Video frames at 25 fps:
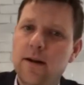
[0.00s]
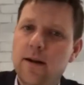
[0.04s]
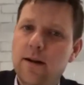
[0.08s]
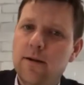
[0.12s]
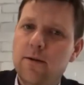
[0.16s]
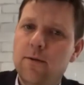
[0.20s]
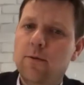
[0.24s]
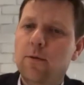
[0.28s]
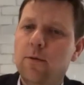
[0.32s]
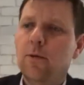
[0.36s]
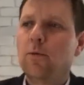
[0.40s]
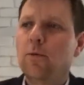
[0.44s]

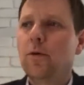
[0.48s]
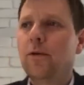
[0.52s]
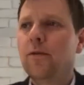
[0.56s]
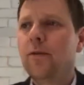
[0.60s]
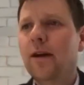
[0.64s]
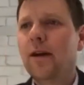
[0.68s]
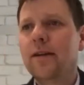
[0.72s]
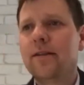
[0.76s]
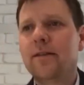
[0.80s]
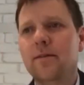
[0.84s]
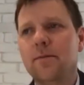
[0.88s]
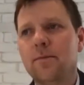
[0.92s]
we've
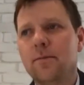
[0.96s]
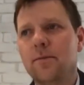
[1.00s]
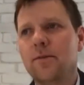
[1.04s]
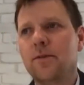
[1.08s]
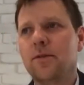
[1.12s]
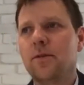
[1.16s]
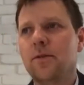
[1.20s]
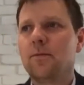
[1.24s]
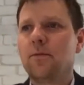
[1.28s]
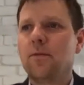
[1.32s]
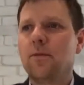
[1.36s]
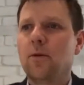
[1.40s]
had some
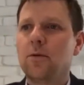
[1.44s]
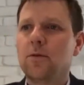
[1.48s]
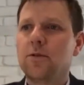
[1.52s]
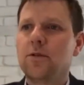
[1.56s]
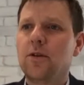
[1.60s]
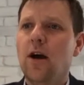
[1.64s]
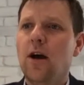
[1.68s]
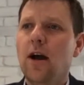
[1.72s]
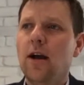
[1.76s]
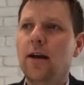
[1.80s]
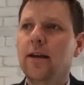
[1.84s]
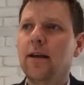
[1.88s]
folks
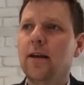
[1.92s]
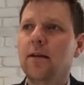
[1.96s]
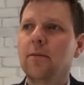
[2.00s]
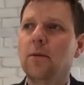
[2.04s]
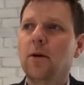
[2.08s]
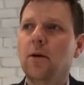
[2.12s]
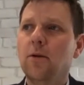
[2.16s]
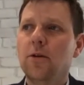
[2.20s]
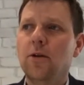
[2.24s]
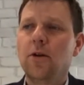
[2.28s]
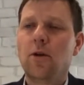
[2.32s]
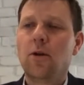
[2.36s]
talking
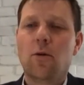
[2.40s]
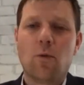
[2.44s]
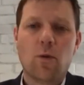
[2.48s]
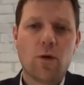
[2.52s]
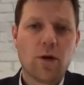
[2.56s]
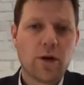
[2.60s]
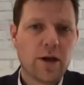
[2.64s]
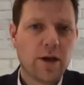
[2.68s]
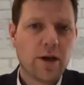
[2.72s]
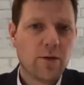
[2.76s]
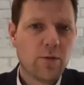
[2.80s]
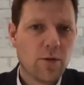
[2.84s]
about
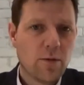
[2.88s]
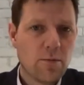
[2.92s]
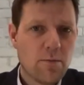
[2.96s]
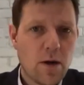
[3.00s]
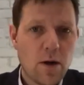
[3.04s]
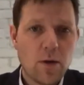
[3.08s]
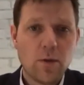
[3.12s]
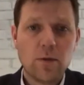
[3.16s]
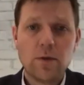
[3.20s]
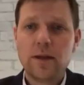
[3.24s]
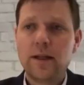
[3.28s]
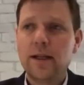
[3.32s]
working
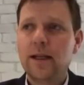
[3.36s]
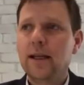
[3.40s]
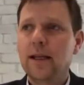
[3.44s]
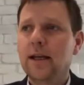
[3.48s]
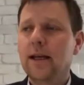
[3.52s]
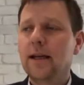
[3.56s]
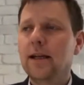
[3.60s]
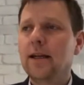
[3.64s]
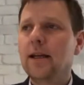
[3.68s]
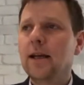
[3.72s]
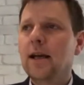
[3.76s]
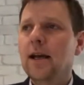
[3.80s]
remotely,
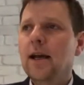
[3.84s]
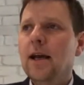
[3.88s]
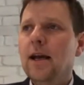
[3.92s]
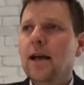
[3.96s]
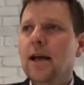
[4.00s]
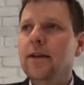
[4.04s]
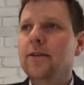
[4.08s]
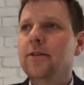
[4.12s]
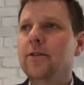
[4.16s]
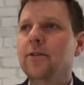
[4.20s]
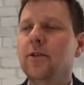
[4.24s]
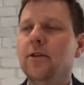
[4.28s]
and
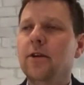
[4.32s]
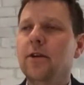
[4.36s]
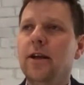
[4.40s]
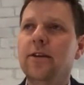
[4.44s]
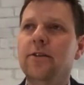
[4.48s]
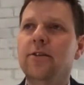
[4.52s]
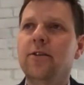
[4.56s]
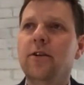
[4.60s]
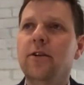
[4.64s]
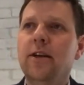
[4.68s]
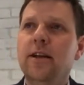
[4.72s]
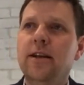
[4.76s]
is
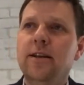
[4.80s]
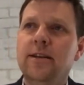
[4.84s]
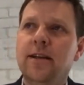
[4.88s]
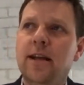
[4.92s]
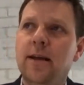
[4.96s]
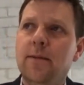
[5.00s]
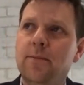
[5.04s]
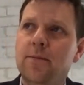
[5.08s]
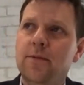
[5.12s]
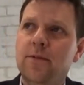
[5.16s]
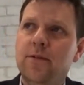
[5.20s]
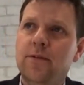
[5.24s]
there any
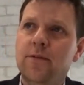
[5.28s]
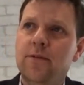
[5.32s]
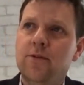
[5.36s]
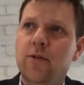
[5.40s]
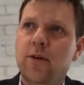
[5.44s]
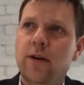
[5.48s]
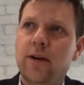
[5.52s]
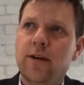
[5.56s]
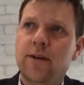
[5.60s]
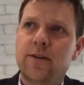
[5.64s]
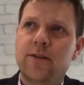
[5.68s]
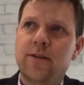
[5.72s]
tips,
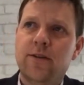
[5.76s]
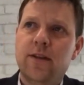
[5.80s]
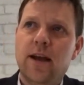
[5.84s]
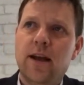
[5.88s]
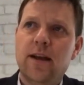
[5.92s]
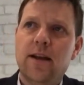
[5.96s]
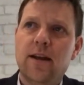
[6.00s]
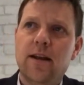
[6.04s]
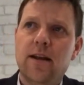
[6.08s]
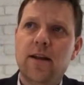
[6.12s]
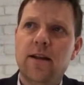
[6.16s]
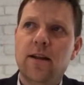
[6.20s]
tricks
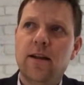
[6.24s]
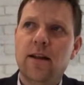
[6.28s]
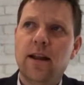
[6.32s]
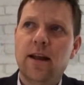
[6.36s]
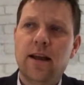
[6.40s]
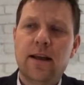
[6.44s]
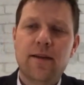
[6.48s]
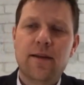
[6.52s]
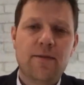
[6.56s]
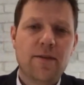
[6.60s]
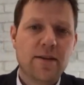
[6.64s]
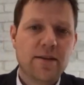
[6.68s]
that,
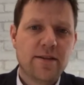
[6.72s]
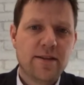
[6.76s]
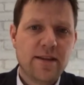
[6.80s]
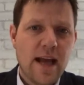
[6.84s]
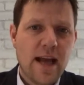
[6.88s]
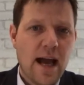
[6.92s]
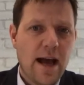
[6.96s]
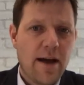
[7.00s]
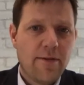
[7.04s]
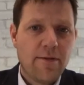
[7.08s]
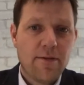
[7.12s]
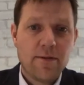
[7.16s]
like, if the
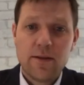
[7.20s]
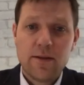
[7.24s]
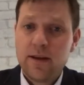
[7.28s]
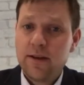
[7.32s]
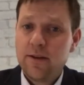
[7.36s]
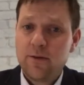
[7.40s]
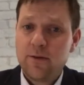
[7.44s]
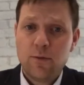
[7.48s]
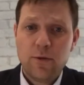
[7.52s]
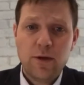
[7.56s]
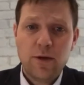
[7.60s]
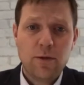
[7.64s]
staff,
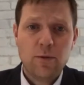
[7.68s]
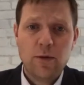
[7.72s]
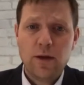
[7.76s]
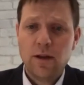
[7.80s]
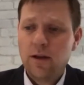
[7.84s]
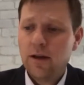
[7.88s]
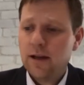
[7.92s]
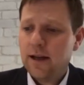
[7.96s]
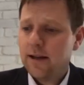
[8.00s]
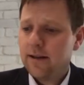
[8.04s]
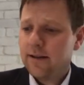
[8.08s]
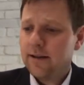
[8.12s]
because we
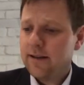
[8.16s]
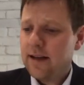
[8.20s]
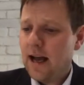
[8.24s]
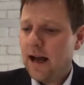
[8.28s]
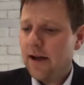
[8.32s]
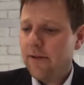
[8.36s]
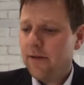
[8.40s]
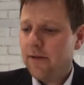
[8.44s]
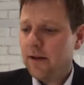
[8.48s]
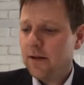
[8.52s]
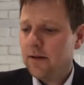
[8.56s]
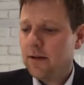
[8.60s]
look at
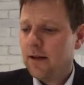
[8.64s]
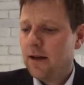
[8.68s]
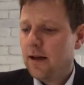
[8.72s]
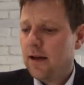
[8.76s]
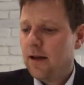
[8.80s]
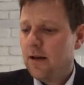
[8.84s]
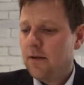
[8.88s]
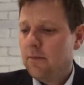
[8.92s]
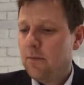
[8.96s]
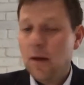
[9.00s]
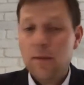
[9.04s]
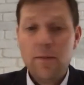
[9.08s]
staffing
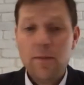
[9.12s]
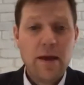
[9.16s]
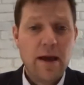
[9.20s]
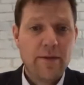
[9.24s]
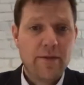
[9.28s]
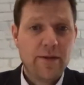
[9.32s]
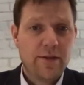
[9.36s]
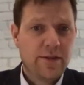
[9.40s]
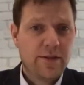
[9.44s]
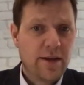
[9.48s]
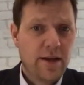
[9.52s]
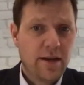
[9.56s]
maybe
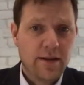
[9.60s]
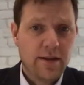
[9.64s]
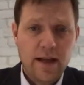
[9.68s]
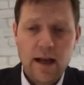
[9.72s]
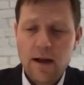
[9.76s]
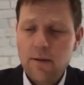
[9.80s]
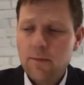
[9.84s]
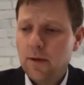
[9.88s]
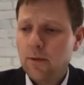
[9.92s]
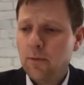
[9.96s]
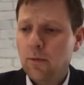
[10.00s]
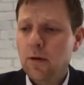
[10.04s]
having to scale
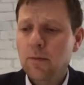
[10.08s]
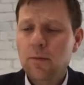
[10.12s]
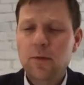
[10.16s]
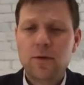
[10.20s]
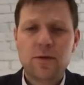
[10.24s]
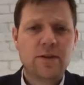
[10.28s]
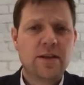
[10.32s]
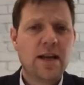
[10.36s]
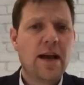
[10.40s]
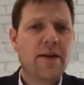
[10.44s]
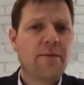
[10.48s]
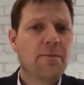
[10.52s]
down, but what
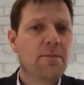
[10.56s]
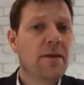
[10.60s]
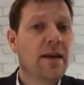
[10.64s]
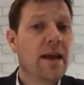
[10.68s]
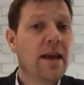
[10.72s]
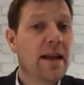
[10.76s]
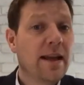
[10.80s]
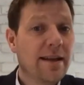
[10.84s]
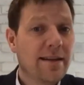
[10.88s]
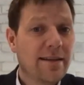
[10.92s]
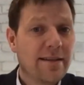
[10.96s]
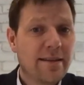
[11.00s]
about staff
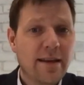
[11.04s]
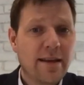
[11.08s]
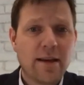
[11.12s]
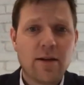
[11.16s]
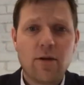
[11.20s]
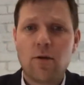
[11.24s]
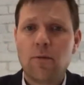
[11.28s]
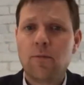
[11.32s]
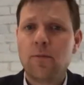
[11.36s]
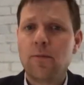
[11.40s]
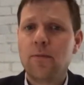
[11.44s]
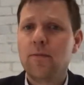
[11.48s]
getting sick
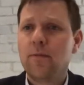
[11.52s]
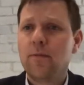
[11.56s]
or